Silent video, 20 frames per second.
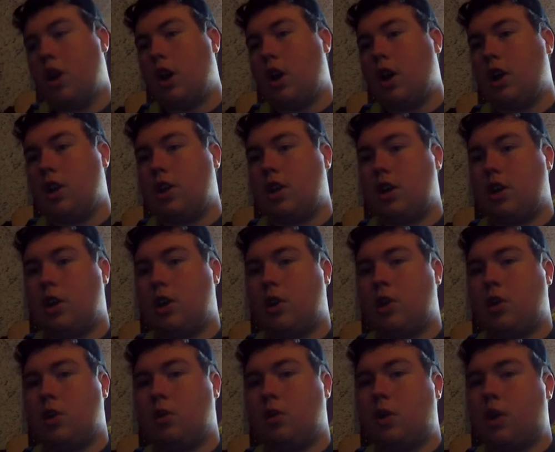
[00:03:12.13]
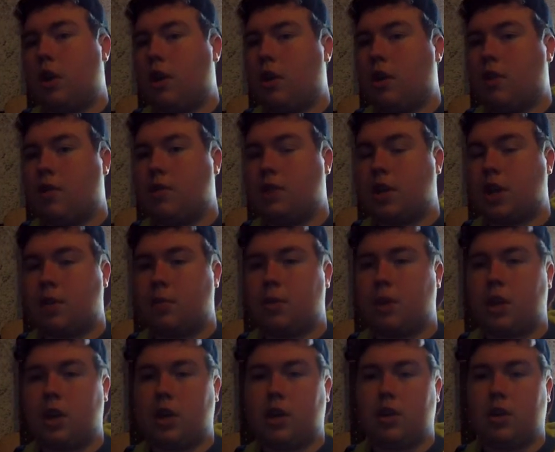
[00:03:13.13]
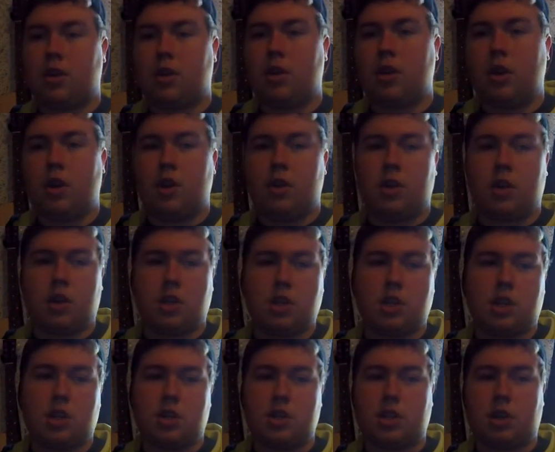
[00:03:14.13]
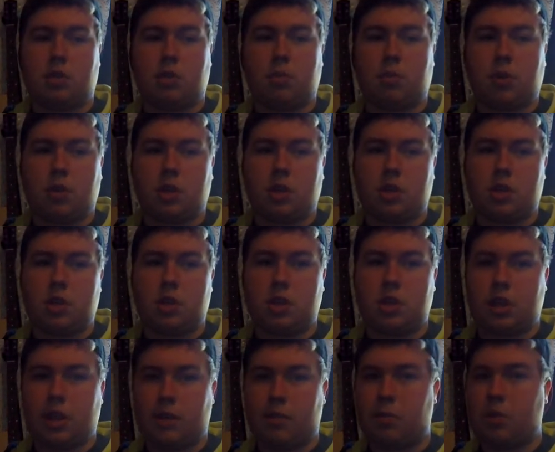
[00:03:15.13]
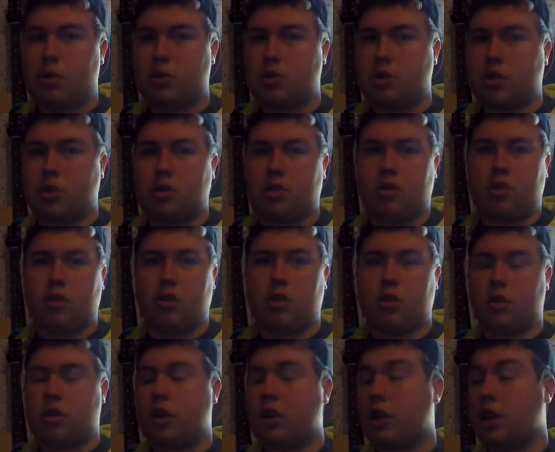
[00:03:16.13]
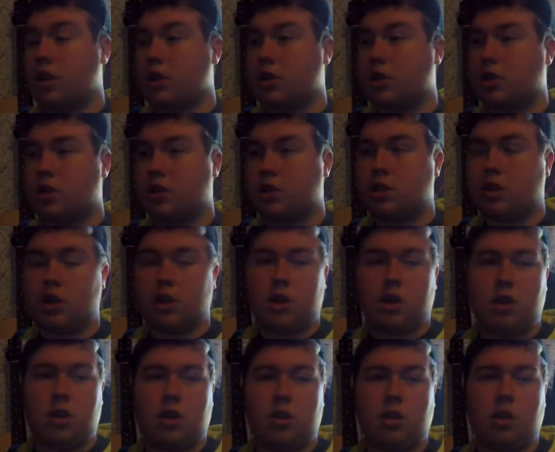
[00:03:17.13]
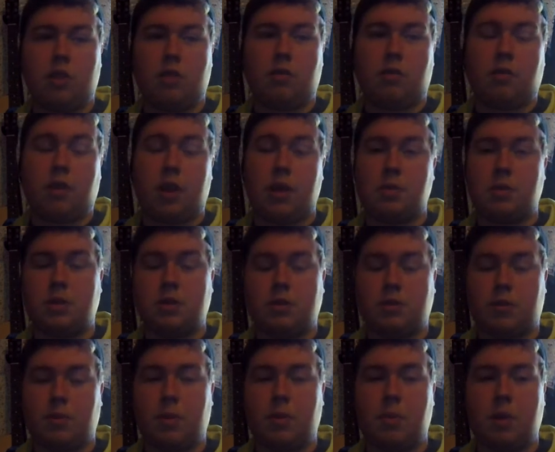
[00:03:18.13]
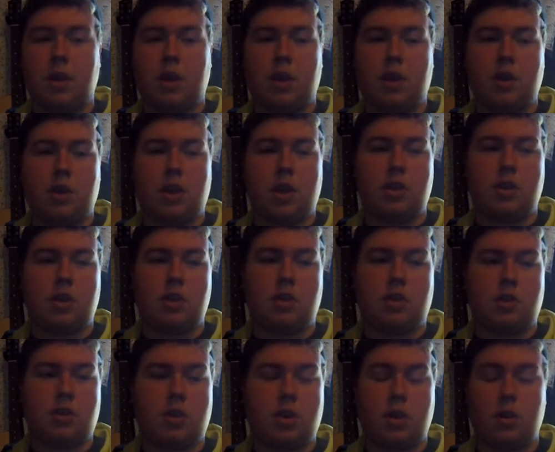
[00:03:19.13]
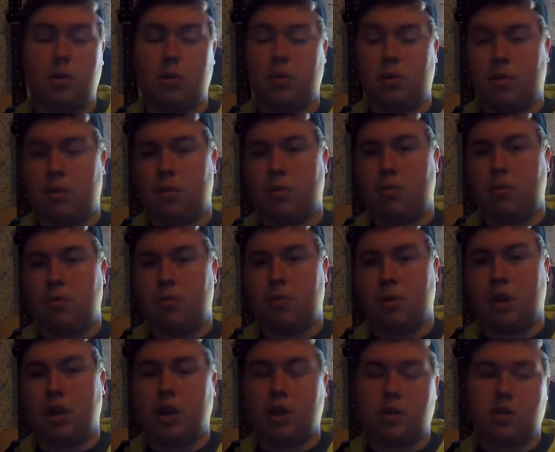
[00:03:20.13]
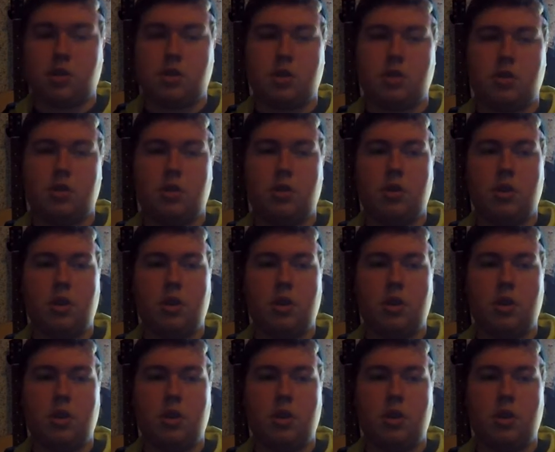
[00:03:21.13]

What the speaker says: And then you have Tom Thacker, the guitarist that replaced Dave Brownson during his leave of absence from the band, and then Cone McCallison,